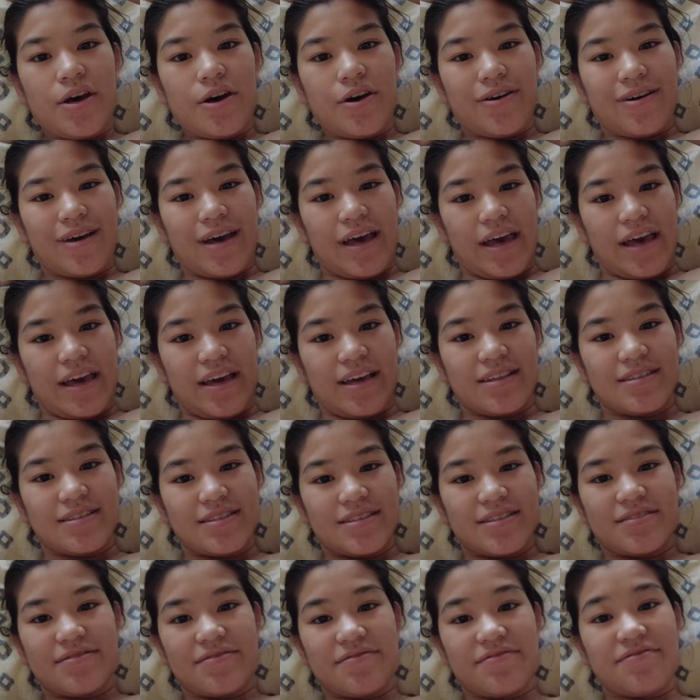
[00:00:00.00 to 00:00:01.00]
Okay,
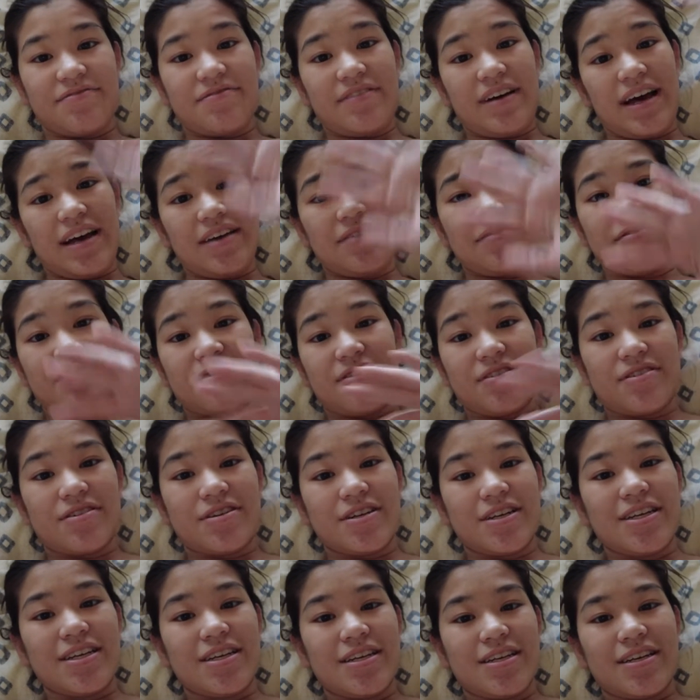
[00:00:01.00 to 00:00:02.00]
it's
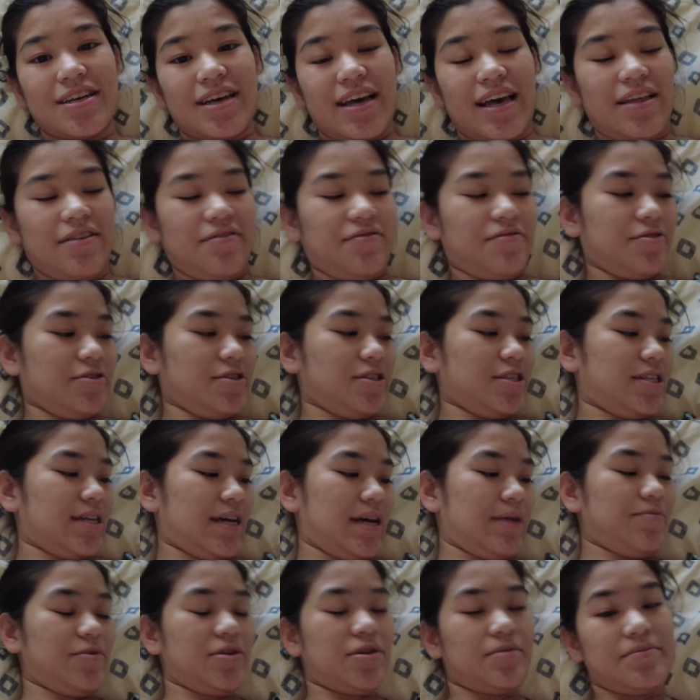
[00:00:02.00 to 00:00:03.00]
5:30 California
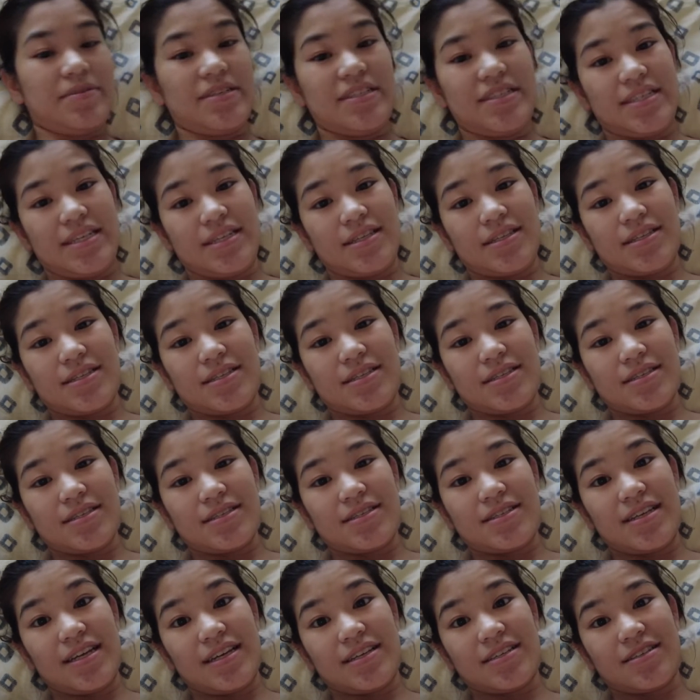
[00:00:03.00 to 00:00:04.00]
time, which means it's
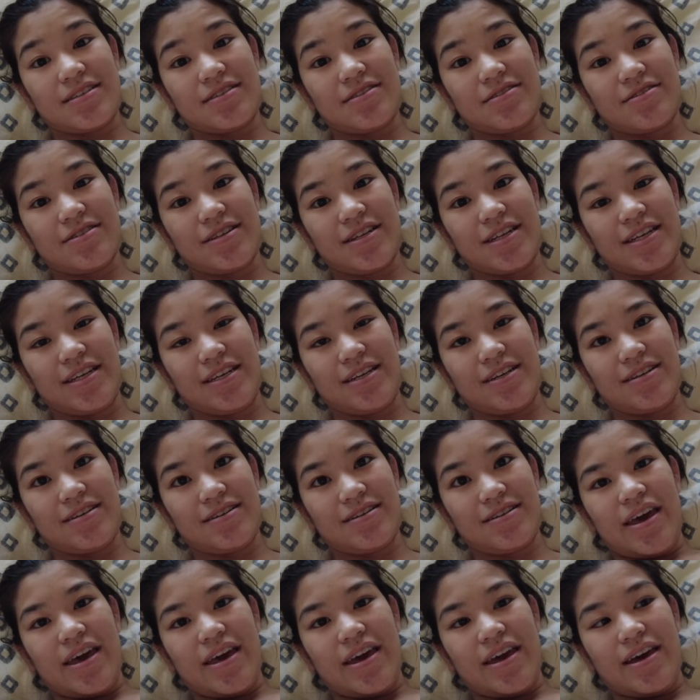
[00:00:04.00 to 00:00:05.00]
6:30,
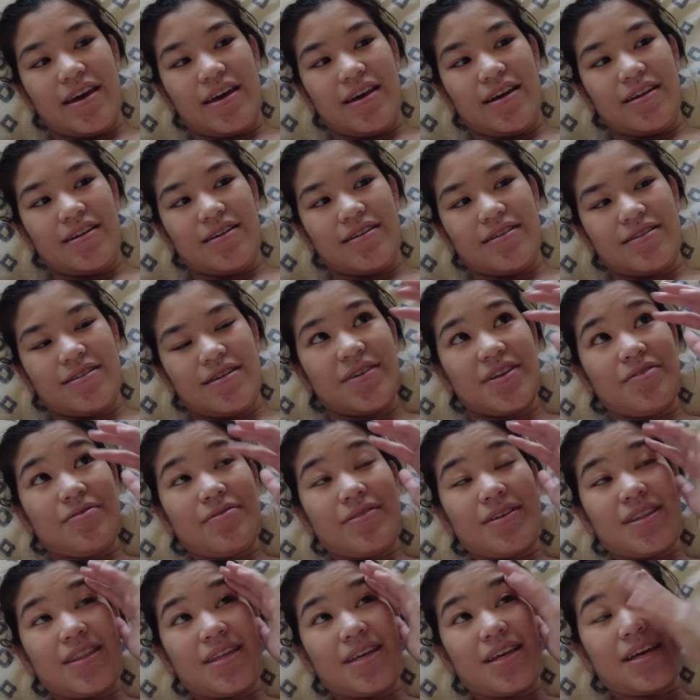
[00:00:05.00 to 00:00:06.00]
and the
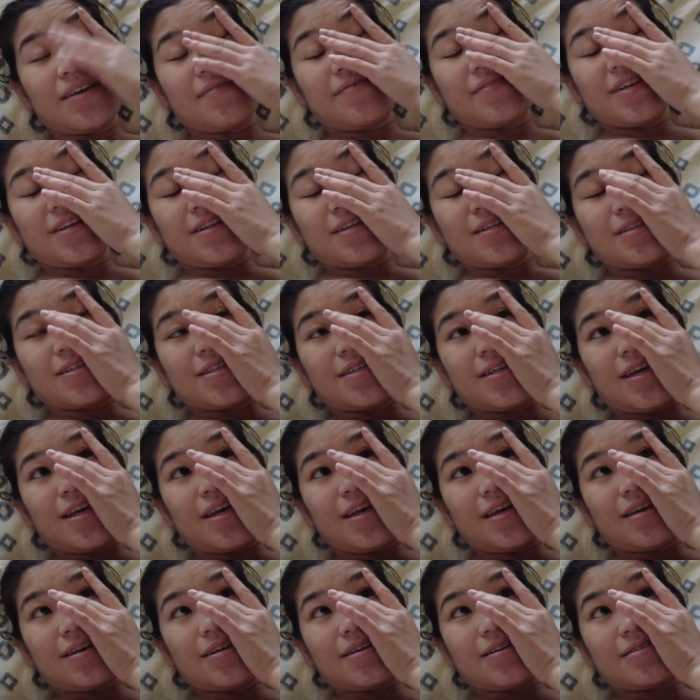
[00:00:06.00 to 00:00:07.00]
only thing I've eaten
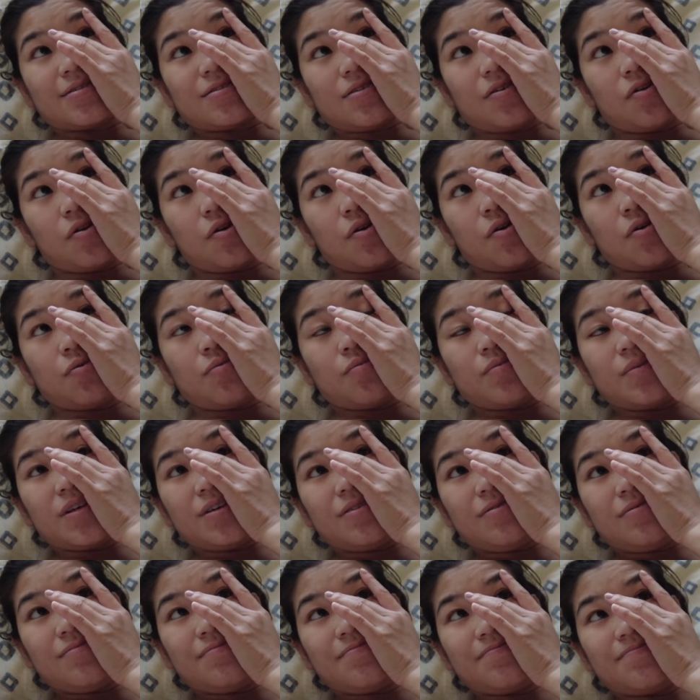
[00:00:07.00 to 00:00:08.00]
today is
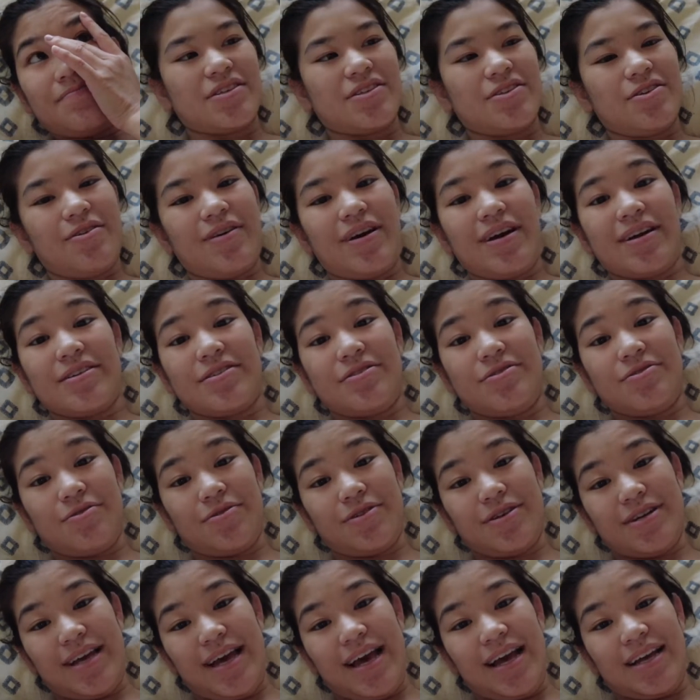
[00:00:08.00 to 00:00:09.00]
oatmeal, so I
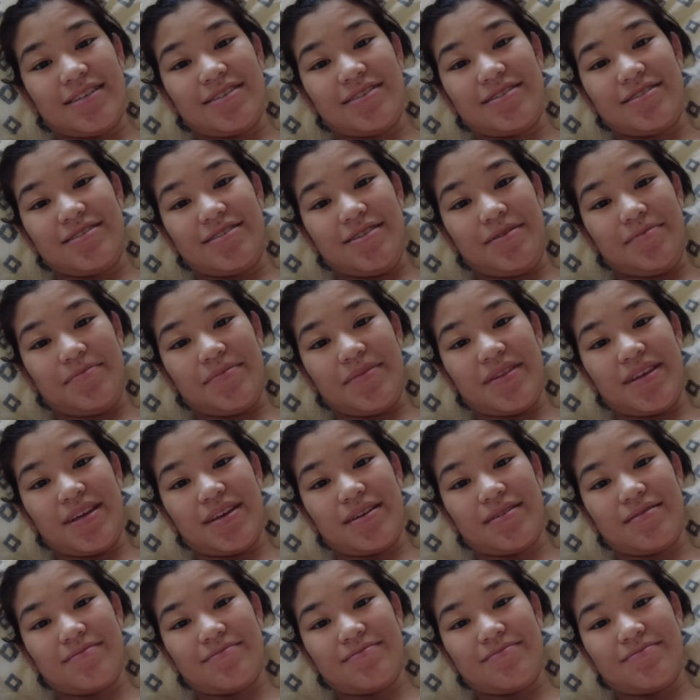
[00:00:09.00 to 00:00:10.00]
DoorDash
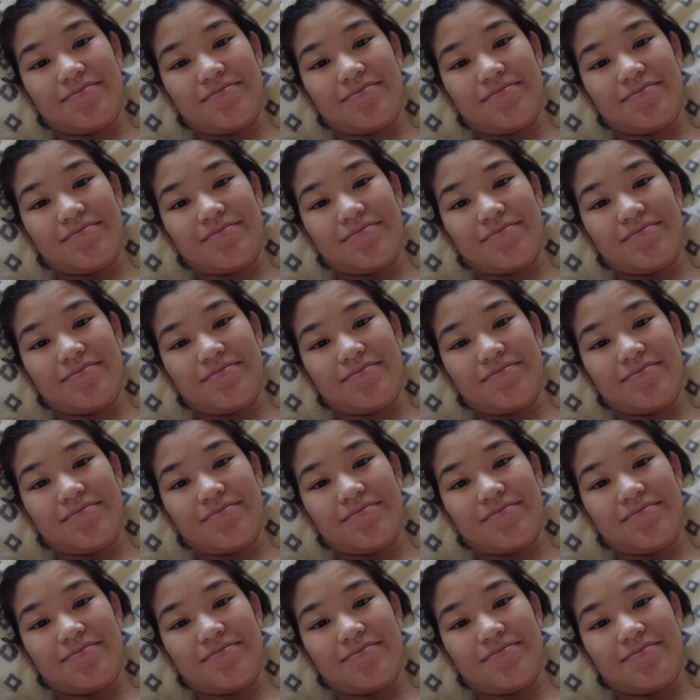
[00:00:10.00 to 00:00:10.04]
something.